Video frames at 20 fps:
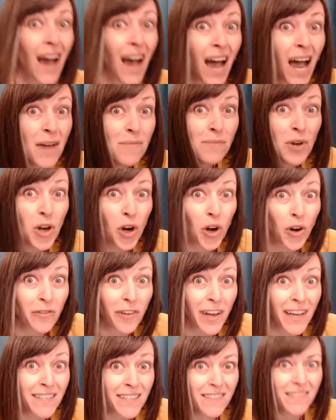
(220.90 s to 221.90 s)
I'm
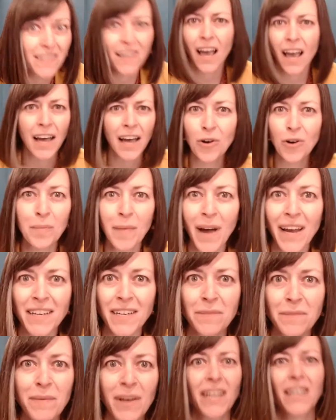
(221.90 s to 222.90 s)
nervous. I don't
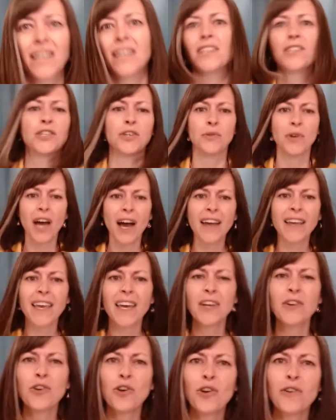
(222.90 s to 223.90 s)
mind admitting it to you. I
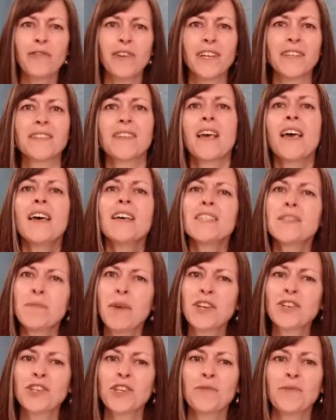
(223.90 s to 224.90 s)
get nervous,
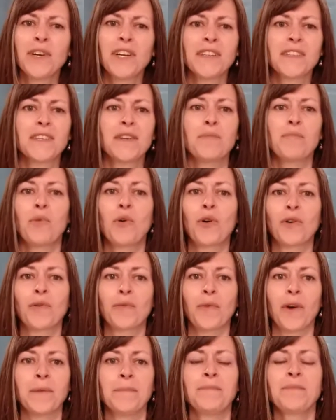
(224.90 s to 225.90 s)
especially when it's an
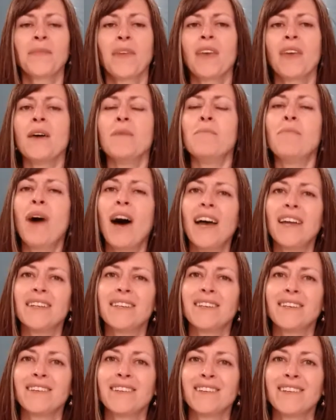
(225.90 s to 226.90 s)
important one.
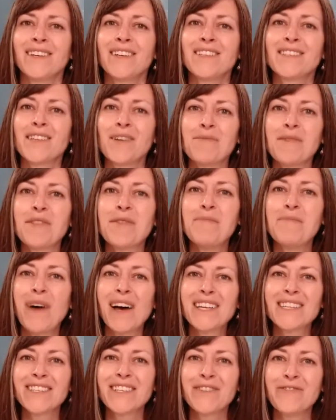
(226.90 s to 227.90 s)
But some of the
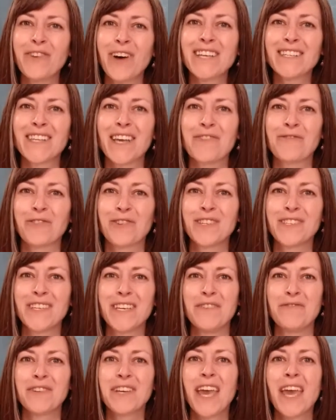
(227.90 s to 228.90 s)
best advice I've
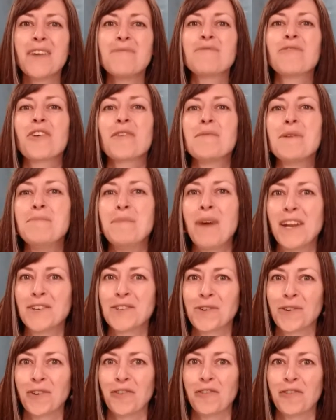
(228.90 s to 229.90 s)
received came from a
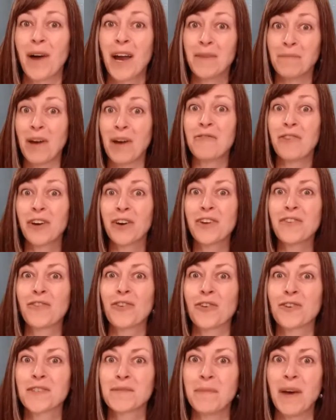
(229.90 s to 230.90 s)
mentor of mine, my very
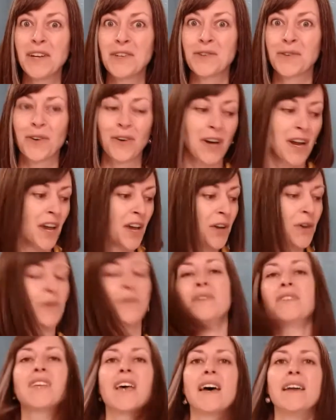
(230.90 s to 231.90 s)
first mentor,
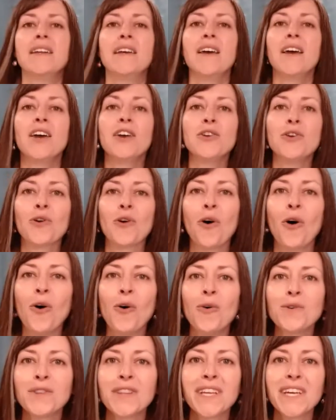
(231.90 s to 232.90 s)
who said, "You're
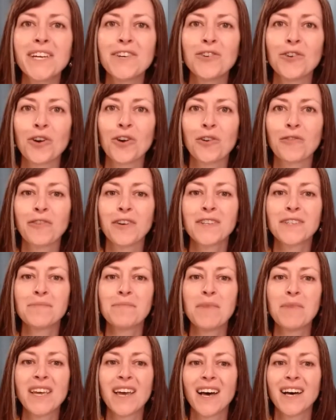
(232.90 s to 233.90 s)
only nervous
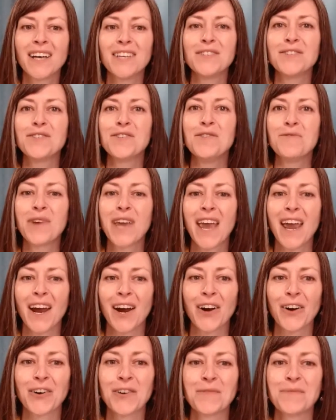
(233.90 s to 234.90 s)
because you
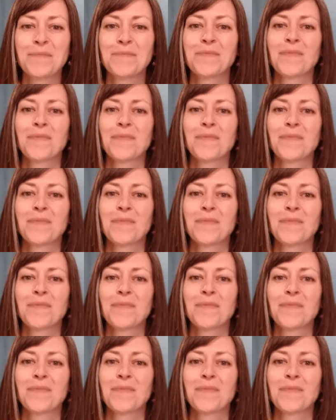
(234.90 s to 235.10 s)
care."